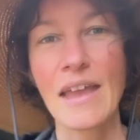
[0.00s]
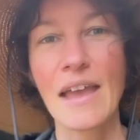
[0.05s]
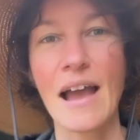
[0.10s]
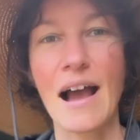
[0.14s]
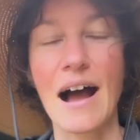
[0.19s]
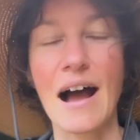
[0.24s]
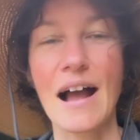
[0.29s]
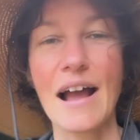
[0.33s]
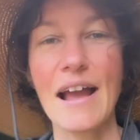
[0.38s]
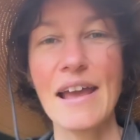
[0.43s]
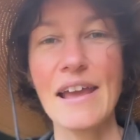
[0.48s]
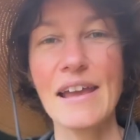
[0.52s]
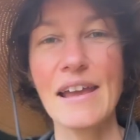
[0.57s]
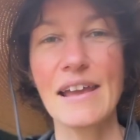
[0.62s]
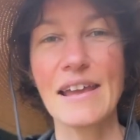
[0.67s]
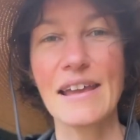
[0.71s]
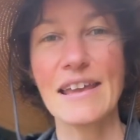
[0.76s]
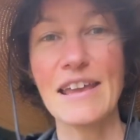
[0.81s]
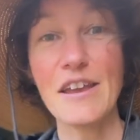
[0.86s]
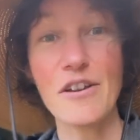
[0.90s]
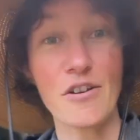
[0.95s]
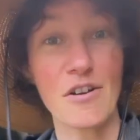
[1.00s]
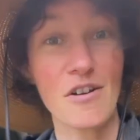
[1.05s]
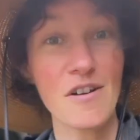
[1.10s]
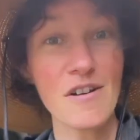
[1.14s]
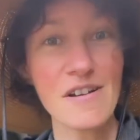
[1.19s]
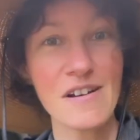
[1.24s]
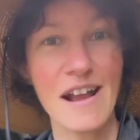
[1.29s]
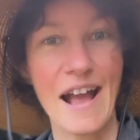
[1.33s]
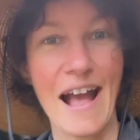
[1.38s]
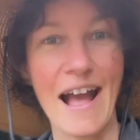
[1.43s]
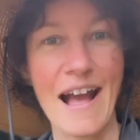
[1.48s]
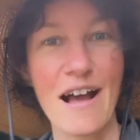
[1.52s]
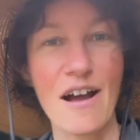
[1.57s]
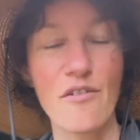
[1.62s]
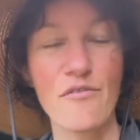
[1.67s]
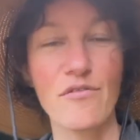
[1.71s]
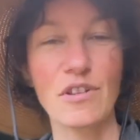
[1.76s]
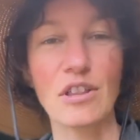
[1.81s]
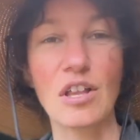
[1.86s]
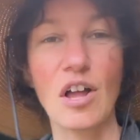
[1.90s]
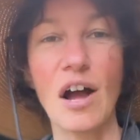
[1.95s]
I here have
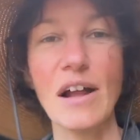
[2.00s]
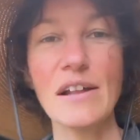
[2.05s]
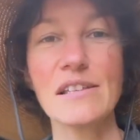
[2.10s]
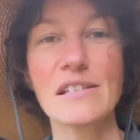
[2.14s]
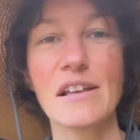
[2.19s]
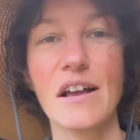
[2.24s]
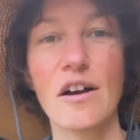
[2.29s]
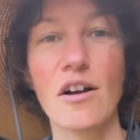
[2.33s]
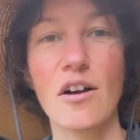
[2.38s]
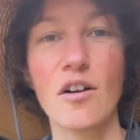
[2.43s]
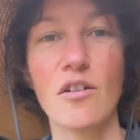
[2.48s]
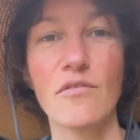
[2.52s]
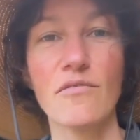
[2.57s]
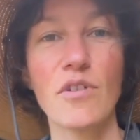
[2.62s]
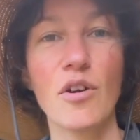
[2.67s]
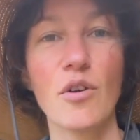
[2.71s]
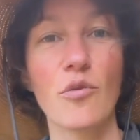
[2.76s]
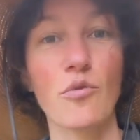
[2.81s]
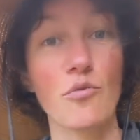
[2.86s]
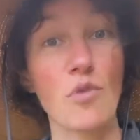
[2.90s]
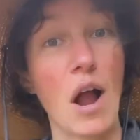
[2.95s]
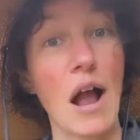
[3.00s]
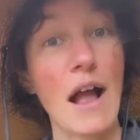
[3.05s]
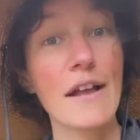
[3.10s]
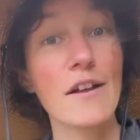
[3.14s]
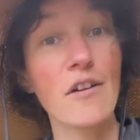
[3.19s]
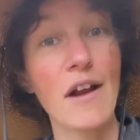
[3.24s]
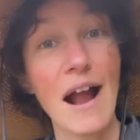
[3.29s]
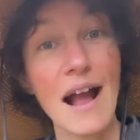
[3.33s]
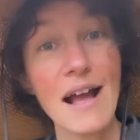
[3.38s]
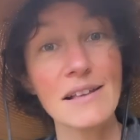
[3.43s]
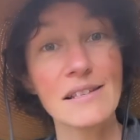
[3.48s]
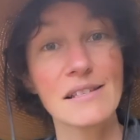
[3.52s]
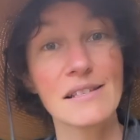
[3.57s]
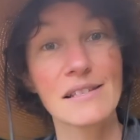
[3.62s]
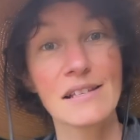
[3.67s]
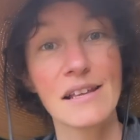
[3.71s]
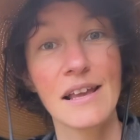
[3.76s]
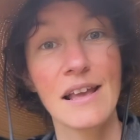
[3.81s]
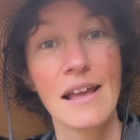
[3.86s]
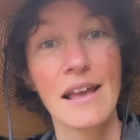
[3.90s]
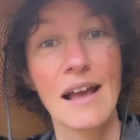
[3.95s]
lots of ryegrass.
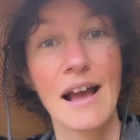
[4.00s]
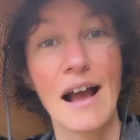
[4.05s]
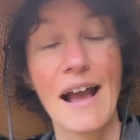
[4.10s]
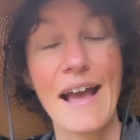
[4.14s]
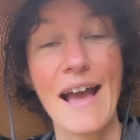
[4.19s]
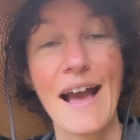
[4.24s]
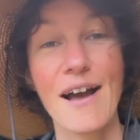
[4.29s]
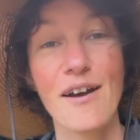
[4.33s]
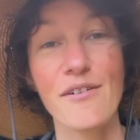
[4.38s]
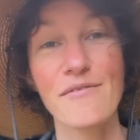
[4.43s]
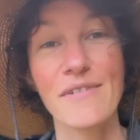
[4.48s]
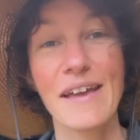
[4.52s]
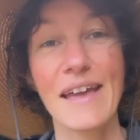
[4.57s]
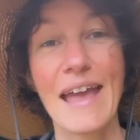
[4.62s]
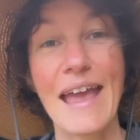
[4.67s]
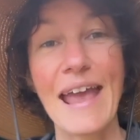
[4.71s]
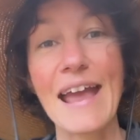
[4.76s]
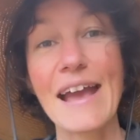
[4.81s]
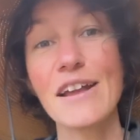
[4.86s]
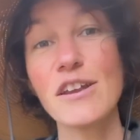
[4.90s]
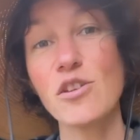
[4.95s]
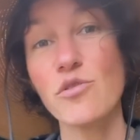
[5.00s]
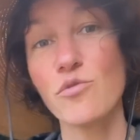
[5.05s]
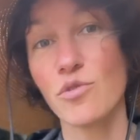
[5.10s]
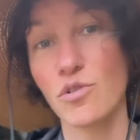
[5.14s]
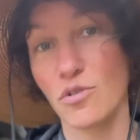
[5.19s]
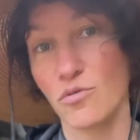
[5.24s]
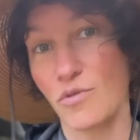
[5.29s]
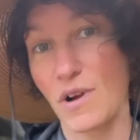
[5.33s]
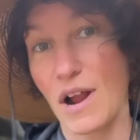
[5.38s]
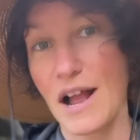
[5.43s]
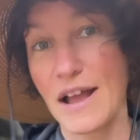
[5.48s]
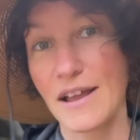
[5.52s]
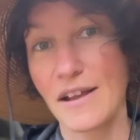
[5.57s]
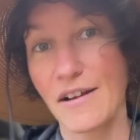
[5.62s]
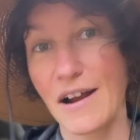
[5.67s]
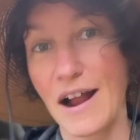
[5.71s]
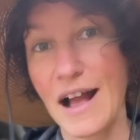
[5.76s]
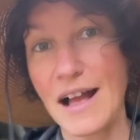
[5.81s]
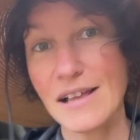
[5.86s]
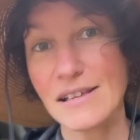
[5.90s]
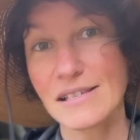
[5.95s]
I have annual
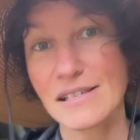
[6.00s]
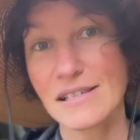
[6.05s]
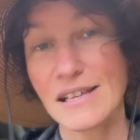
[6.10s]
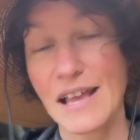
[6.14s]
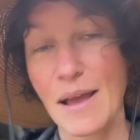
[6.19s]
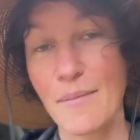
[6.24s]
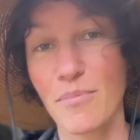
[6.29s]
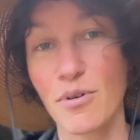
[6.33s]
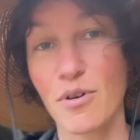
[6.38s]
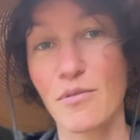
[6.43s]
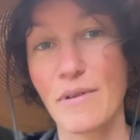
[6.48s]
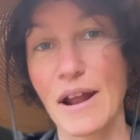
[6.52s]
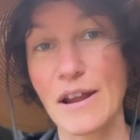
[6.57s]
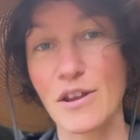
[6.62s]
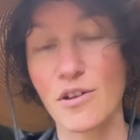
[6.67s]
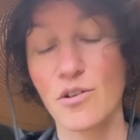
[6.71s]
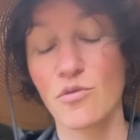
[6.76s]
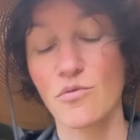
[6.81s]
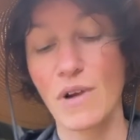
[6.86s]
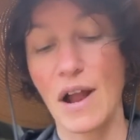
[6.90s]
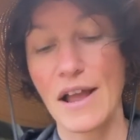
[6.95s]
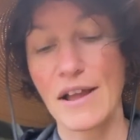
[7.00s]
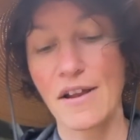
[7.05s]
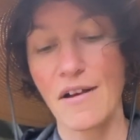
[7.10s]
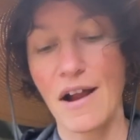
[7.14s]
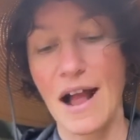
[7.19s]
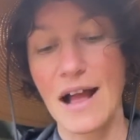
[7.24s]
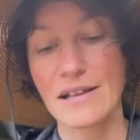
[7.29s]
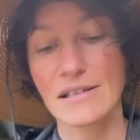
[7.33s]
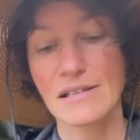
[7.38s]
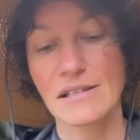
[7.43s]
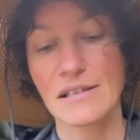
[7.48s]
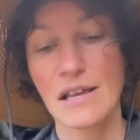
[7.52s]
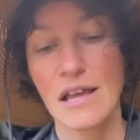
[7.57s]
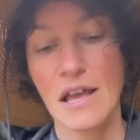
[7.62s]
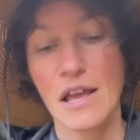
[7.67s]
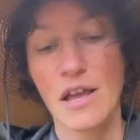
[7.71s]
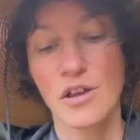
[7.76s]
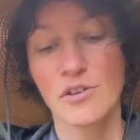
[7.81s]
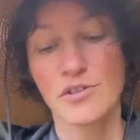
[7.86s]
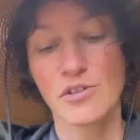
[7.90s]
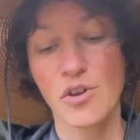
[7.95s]
ryegrass and perennial ryegrass.
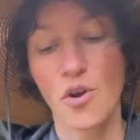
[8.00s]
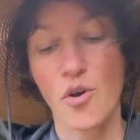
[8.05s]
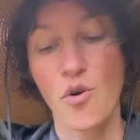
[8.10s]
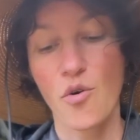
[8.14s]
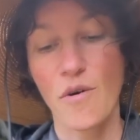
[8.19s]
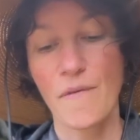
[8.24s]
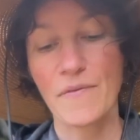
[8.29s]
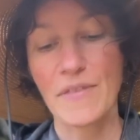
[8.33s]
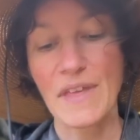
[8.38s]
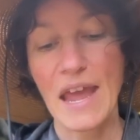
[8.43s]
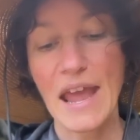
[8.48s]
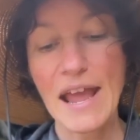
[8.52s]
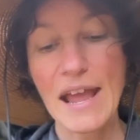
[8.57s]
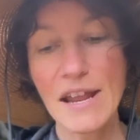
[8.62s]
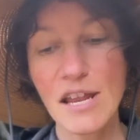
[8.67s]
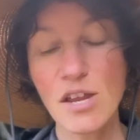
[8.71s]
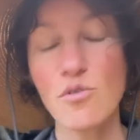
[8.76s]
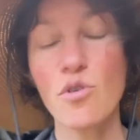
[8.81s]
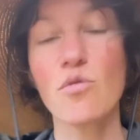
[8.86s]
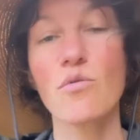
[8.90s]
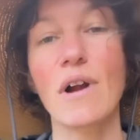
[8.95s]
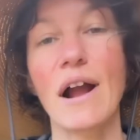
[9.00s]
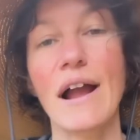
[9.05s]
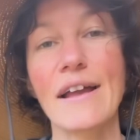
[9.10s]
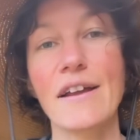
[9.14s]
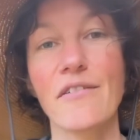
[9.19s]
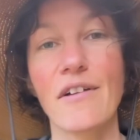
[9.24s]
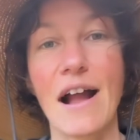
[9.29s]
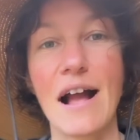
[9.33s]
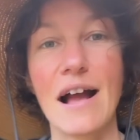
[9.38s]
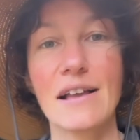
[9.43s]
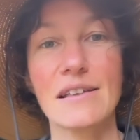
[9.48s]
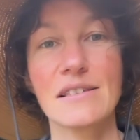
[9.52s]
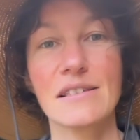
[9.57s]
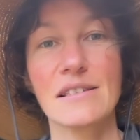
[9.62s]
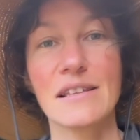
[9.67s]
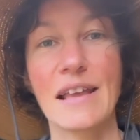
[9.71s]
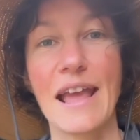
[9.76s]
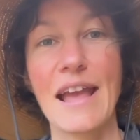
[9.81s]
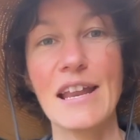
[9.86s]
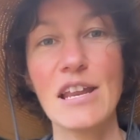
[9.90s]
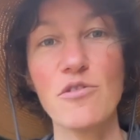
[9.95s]
So the annual ryegrass,
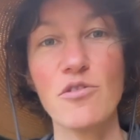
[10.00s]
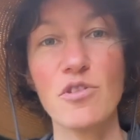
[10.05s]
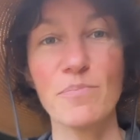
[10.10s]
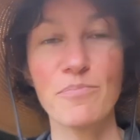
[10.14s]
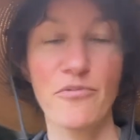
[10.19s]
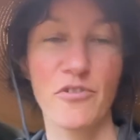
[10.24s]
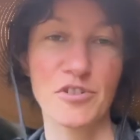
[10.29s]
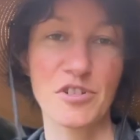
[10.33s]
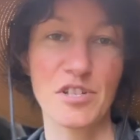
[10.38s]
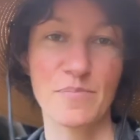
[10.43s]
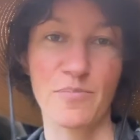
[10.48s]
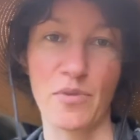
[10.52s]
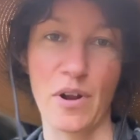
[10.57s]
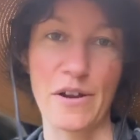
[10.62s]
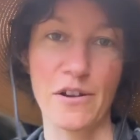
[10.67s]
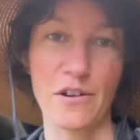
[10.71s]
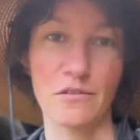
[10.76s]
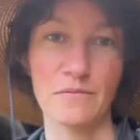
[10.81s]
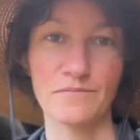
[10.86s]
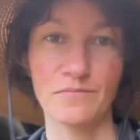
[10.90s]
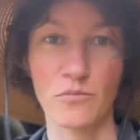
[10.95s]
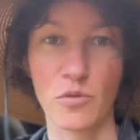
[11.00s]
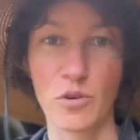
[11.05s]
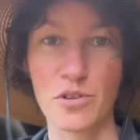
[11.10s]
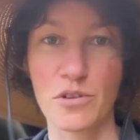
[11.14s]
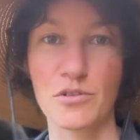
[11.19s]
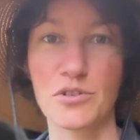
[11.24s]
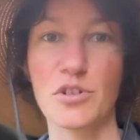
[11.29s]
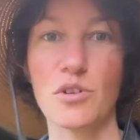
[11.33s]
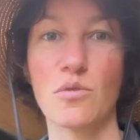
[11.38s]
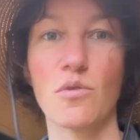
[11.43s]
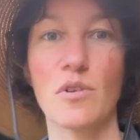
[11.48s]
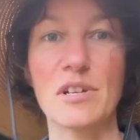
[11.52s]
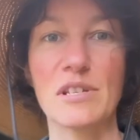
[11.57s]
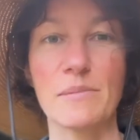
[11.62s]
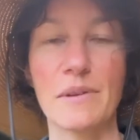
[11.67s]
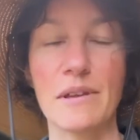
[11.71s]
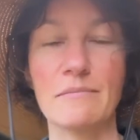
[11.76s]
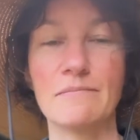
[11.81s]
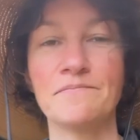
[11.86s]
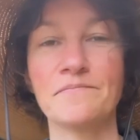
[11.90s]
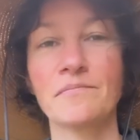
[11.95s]
annual versus perennial, what do those two words
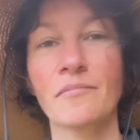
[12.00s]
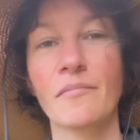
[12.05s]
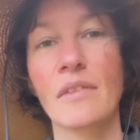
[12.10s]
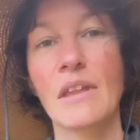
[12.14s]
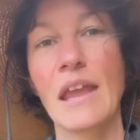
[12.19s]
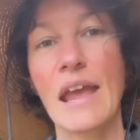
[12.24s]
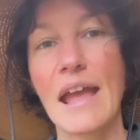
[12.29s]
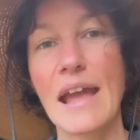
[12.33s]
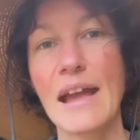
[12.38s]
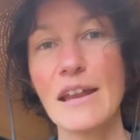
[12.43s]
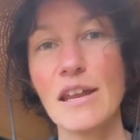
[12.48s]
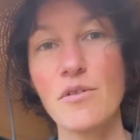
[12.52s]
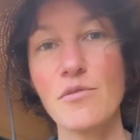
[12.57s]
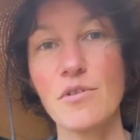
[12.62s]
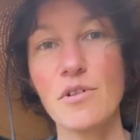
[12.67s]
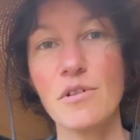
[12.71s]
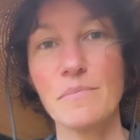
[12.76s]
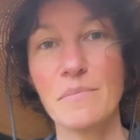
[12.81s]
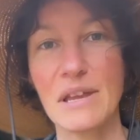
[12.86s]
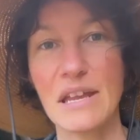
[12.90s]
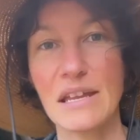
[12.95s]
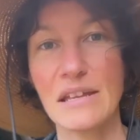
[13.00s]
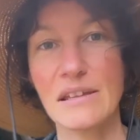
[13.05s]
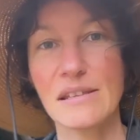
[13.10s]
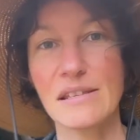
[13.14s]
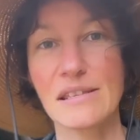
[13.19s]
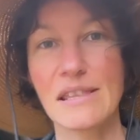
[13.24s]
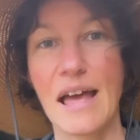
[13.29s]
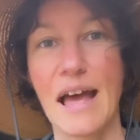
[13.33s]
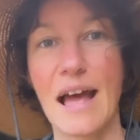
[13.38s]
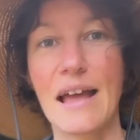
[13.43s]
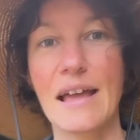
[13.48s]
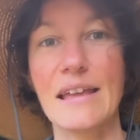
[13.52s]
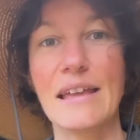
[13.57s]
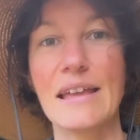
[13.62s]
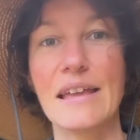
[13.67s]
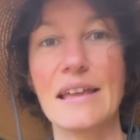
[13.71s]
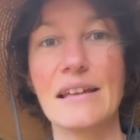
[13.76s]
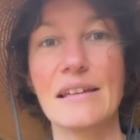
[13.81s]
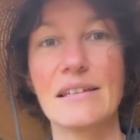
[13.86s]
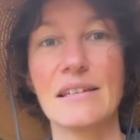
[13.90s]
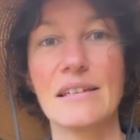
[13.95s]
mean? Annual means that
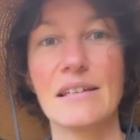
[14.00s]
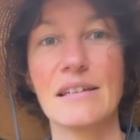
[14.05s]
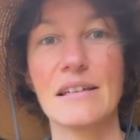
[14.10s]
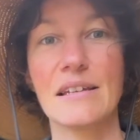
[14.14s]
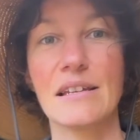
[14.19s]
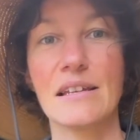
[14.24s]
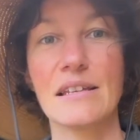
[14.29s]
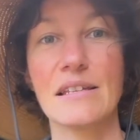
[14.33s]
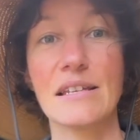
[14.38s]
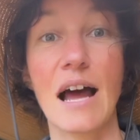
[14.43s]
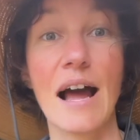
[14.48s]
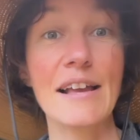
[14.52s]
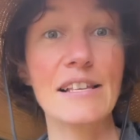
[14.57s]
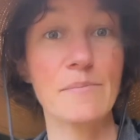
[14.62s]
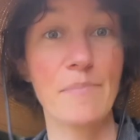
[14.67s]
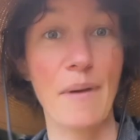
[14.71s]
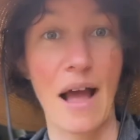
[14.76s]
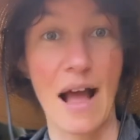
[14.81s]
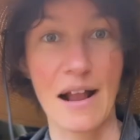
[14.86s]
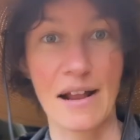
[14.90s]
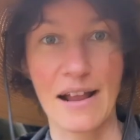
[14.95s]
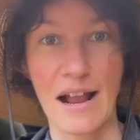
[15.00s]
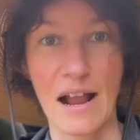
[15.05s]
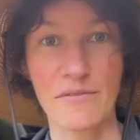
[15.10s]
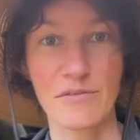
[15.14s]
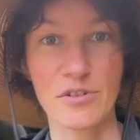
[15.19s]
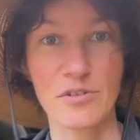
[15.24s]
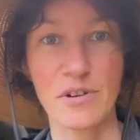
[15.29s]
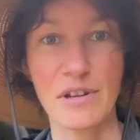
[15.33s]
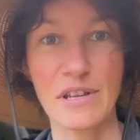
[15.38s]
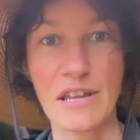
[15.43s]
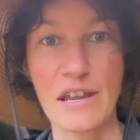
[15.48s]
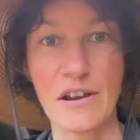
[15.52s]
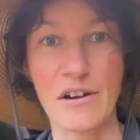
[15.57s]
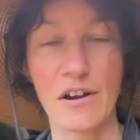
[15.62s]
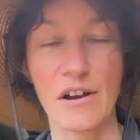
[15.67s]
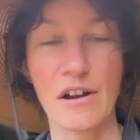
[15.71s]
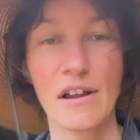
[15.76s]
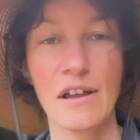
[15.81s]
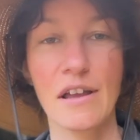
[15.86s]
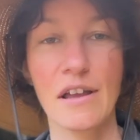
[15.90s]
it dies back after a year.